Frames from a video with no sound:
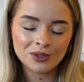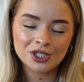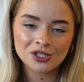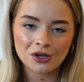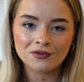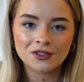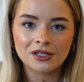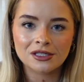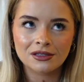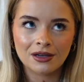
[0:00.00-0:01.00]
which is
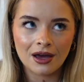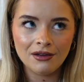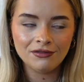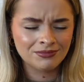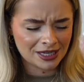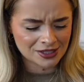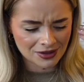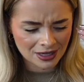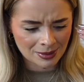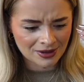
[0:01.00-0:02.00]
sophdoeslife. Had to
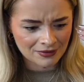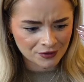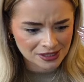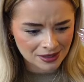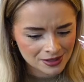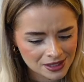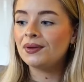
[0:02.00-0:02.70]
think about that for a second.